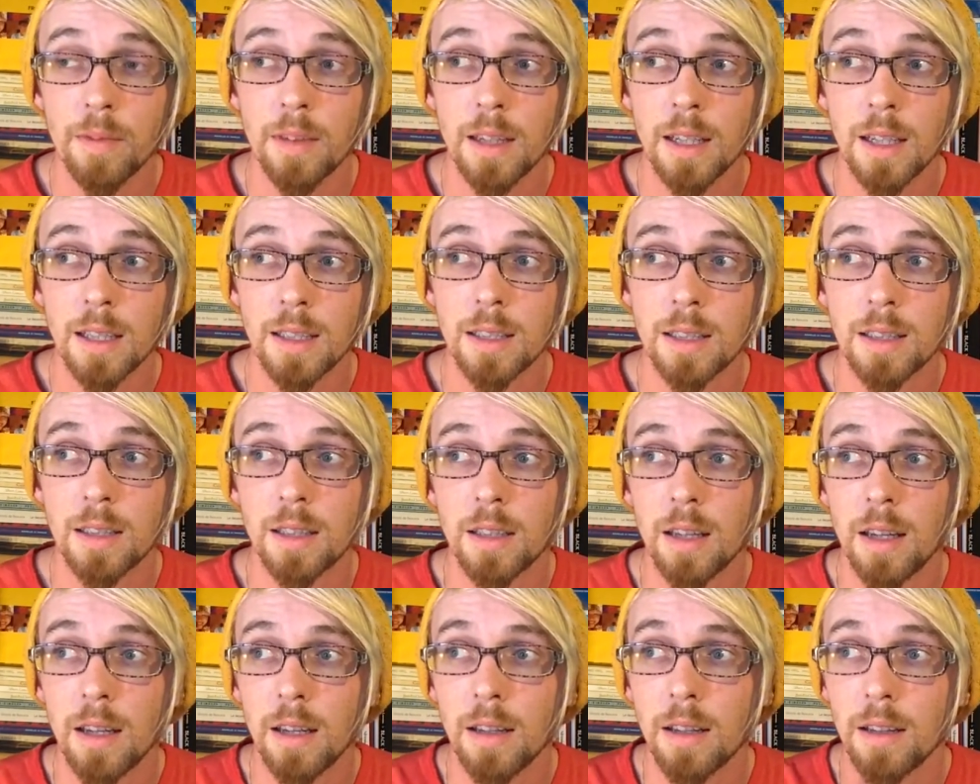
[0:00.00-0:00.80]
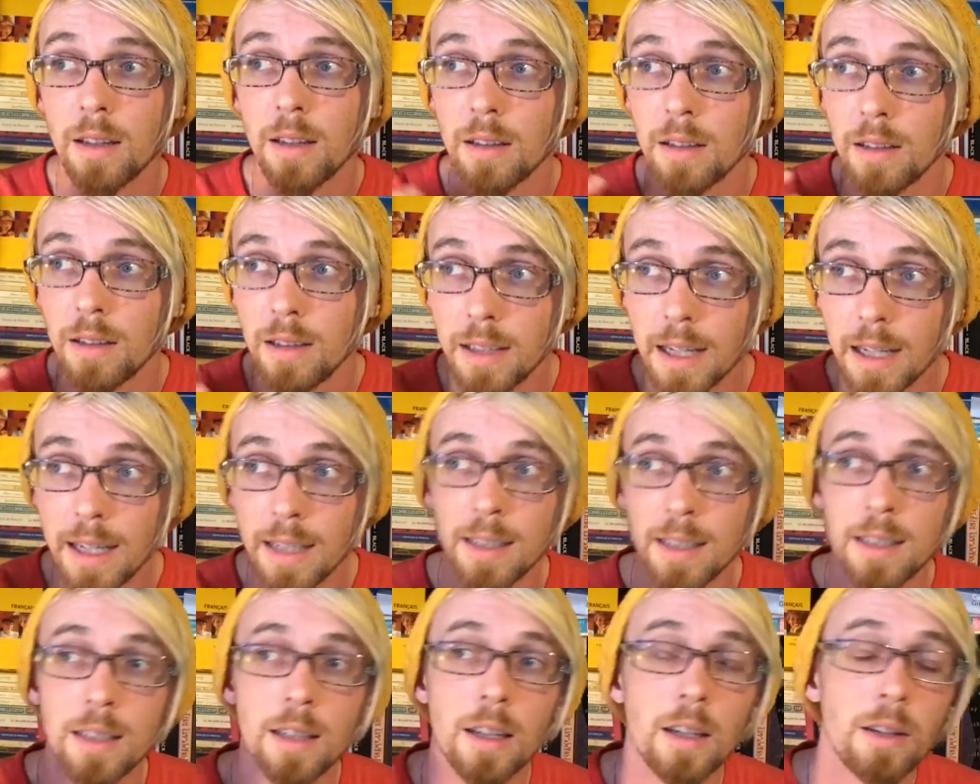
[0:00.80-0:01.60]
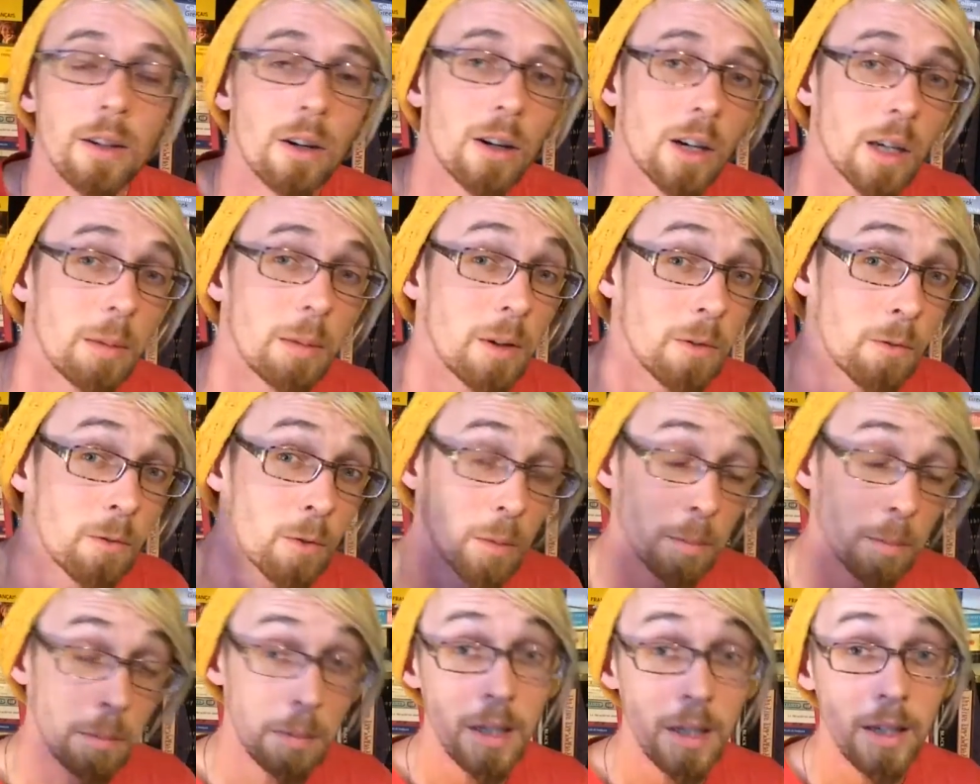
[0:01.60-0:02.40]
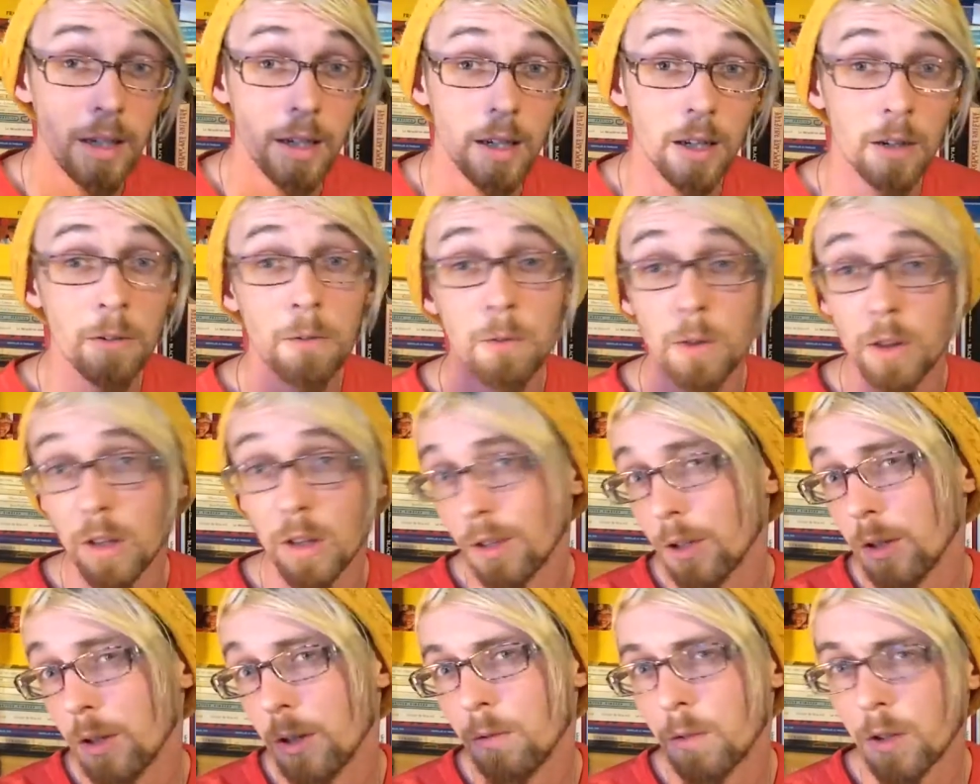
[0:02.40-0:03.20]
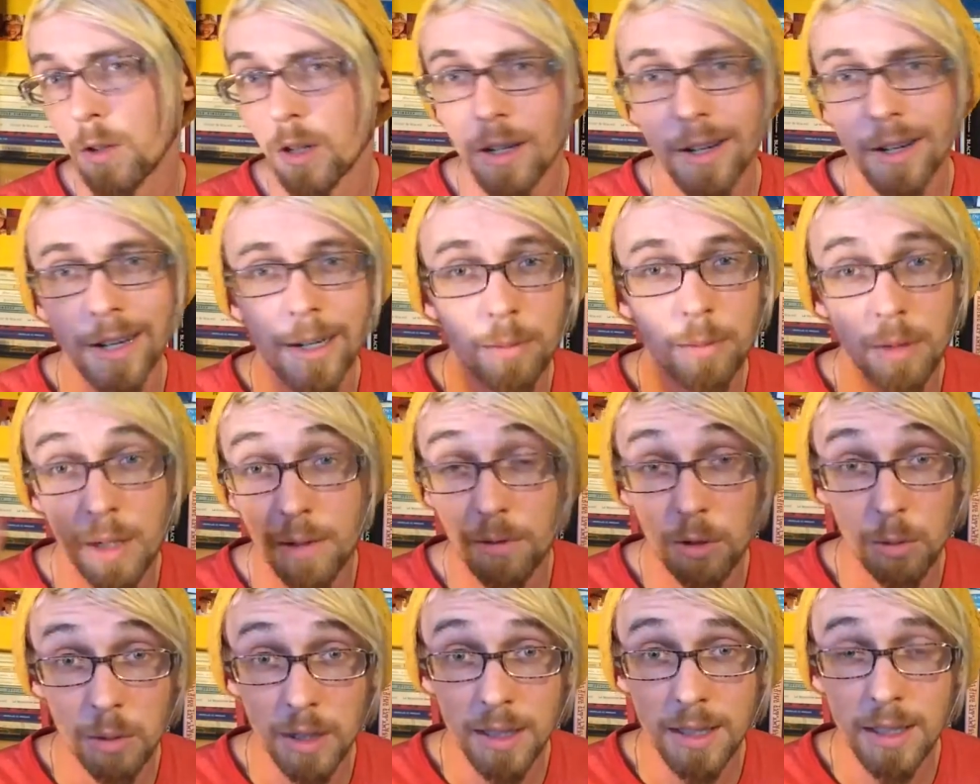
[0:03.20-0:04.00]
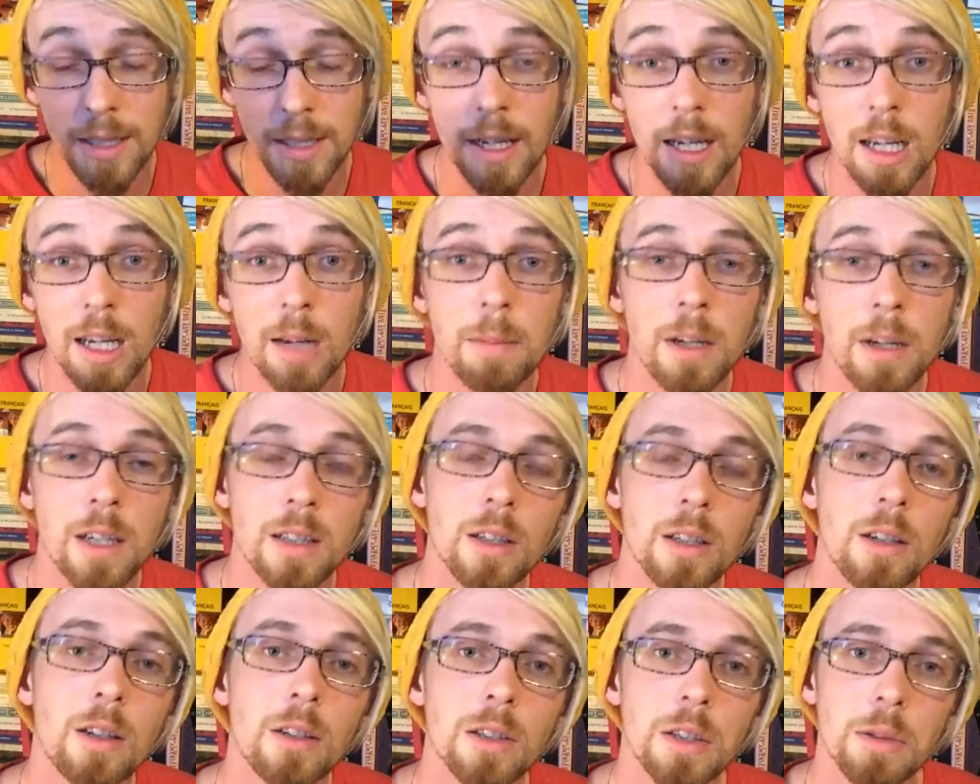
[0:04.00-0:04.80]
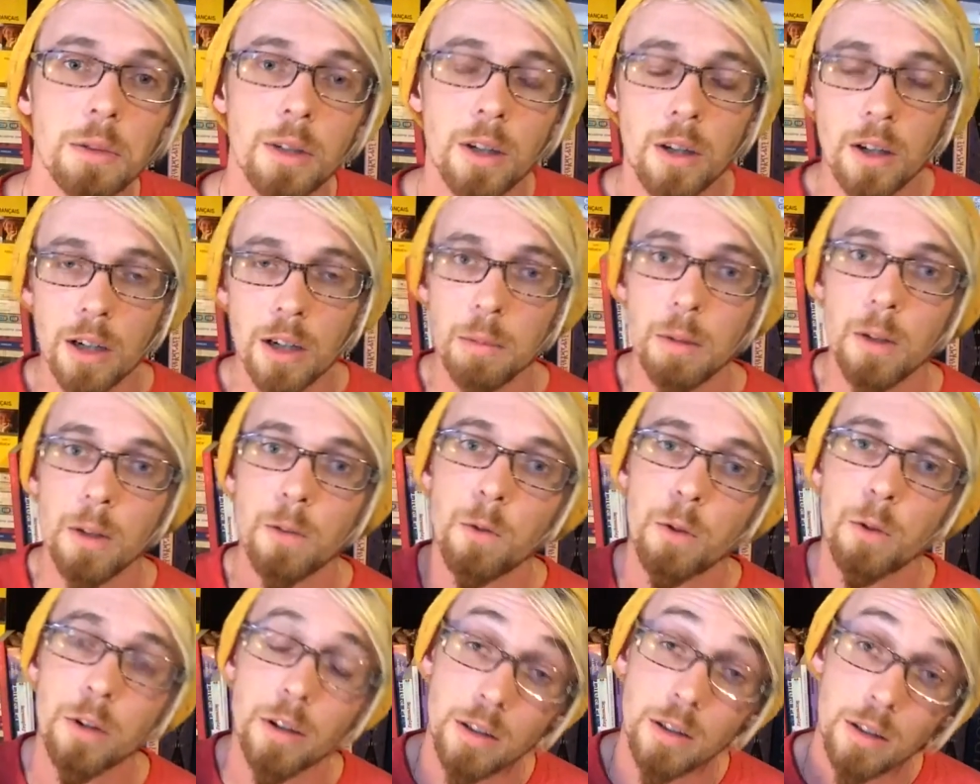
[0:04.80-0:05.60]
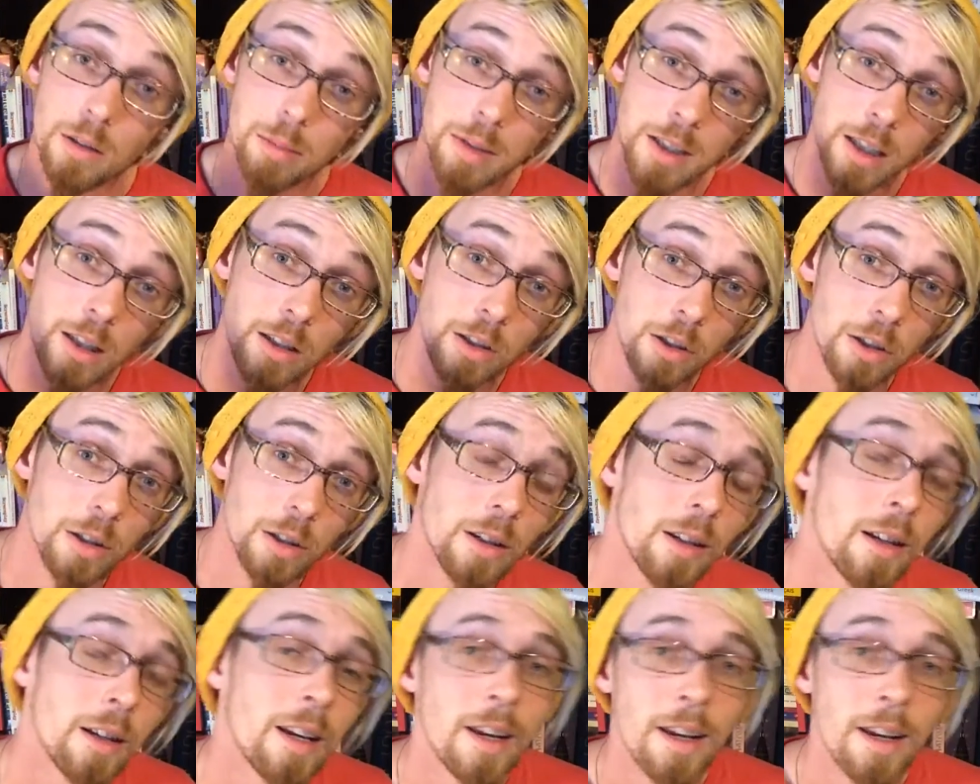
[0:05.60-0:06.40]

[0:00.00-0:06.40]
It's, yes, an argument for being, for the good, for God, whatever you want to say, but it's also an argument for interpretation,